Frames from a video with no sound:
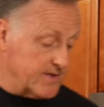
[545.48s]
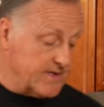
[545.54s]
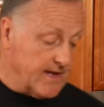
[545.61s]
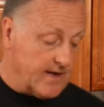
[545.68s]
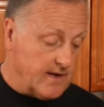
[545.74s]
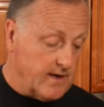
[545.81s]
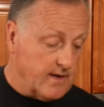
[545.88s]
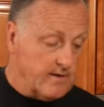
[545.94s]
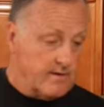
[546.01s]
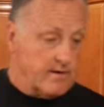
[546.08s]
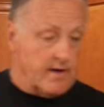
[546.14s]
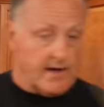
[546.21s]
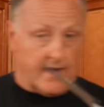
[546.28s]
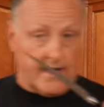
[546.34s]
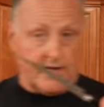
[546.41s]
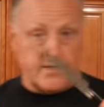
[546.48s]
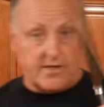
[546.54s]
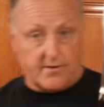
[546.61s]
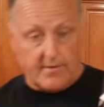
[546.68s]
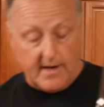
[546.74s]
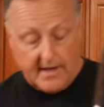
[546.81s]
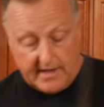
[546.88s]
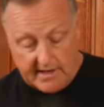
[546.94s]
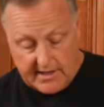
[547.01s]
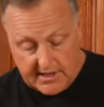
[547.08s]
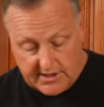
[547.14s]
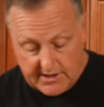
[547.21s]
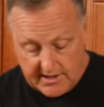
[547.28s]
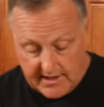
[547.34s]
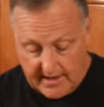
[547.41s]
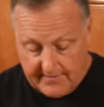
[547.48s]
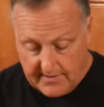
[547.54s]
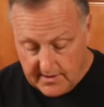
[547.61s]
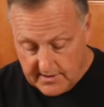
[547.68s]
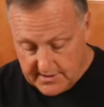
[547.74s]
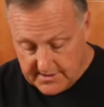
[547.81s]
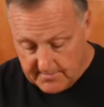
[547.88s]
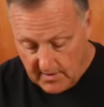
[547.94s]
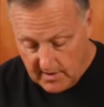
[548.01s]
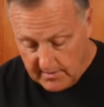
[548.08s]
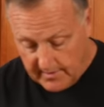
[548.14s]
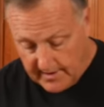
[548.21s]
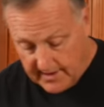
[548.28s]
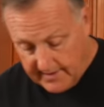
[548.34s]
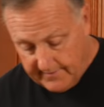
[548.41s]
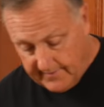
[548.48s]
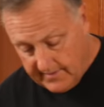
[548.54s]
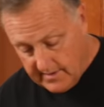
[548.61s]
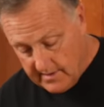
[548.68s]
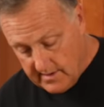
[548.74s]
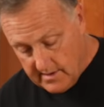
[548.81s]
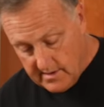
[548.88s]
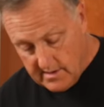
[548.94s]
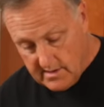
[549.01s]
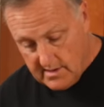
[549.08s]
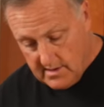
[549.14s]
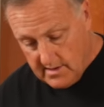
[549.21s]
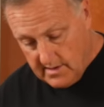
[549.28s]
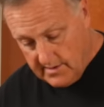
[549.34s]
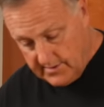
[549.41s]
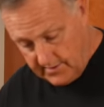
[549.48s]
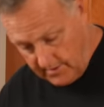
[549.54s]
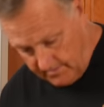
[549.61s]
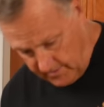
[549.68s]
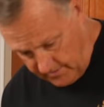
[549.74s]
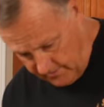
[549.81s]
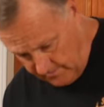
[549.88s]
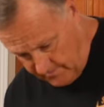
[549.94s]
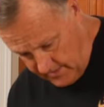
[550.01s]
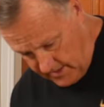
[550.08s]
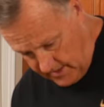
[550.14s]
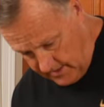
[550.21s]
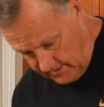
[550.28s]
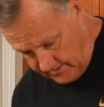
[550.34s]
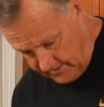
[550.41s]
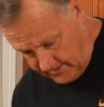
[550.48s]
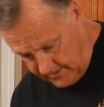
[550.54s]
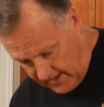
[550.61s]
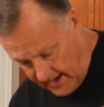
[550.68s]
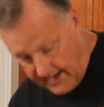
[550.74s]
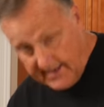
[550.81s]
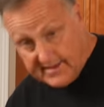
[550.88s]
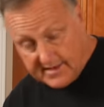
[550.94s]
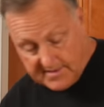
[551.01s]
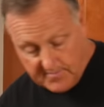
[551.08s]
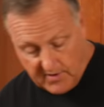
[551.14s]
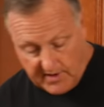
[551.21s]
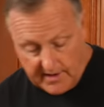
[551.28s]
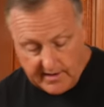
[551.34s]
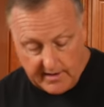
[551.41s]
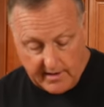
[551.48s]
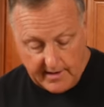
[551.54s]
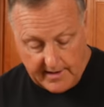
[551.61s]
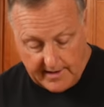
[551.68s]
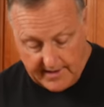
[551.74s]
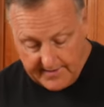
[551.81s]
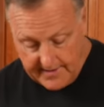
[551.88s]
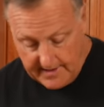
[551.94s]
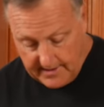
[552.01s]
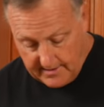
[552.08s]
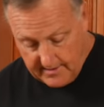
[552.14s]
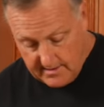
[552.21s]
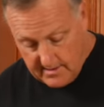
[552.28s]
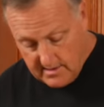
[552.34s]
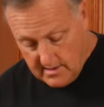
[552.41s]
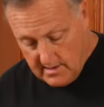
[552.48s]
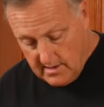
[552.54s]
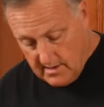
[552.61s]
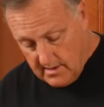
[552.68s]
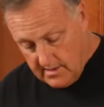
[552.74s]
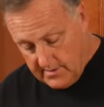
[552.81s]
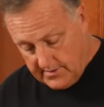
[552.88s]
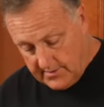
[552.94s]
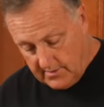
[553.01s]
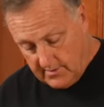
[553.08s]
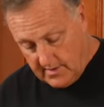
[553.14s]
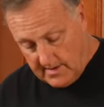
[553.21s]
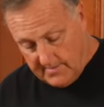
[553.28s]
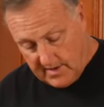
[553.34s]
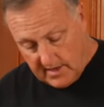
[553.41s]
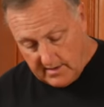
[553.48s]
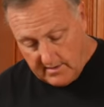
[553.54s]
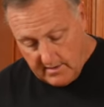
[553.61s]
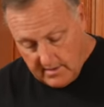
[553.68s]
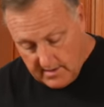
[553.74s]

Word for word: take a nice serrated kitchen knife here, a smaller knife. So I'm gonna, the height is pretty good on it, I think. So I'm gonna